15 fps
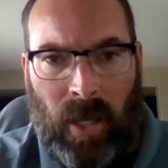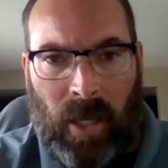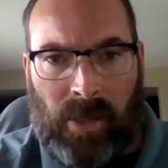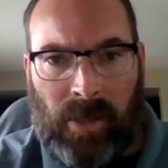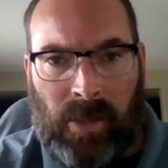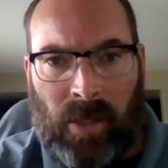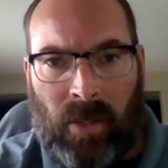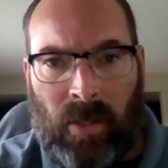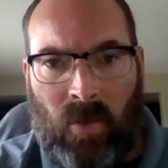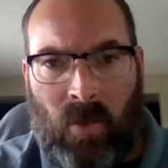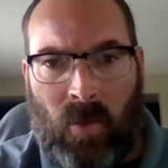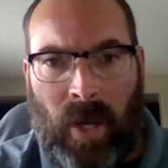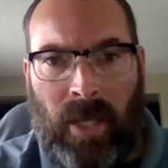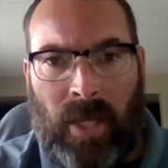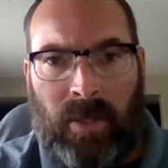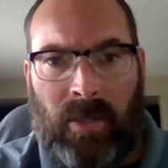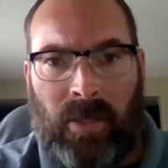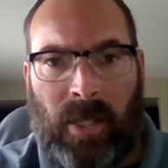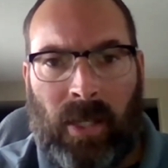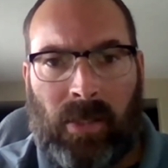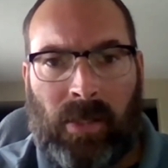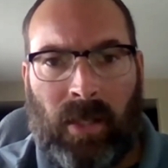is there a way to
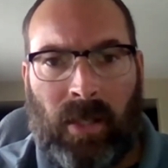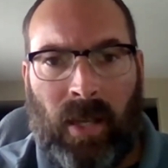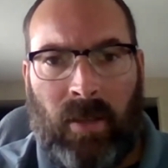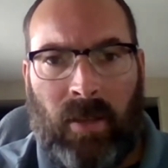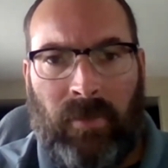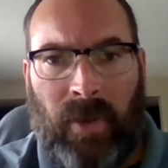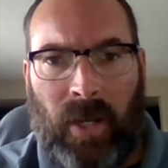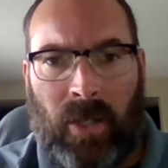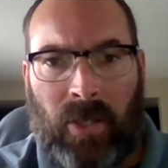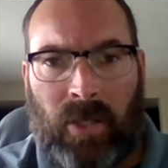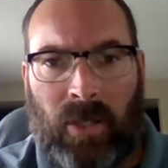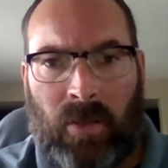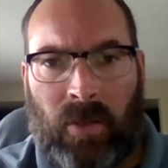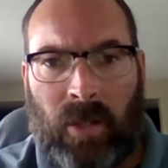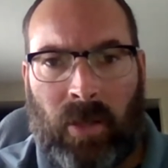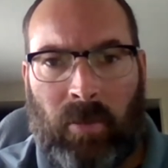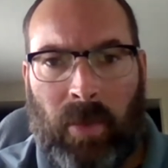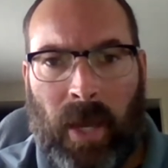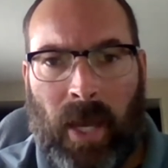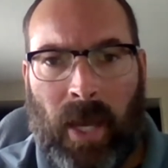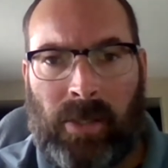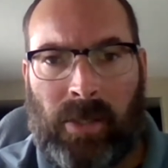test lung function or
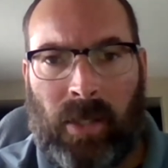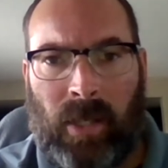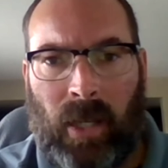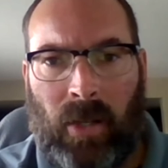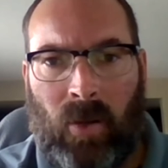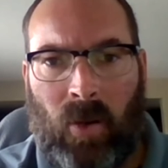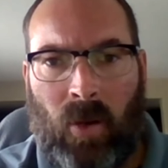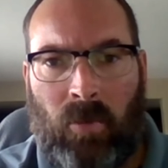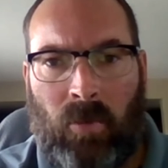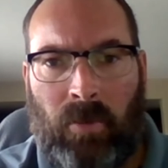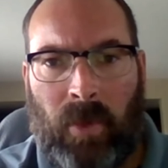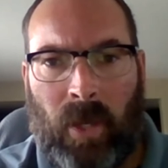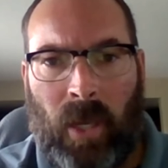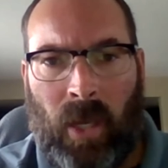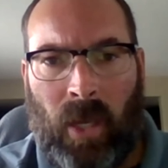capacity at home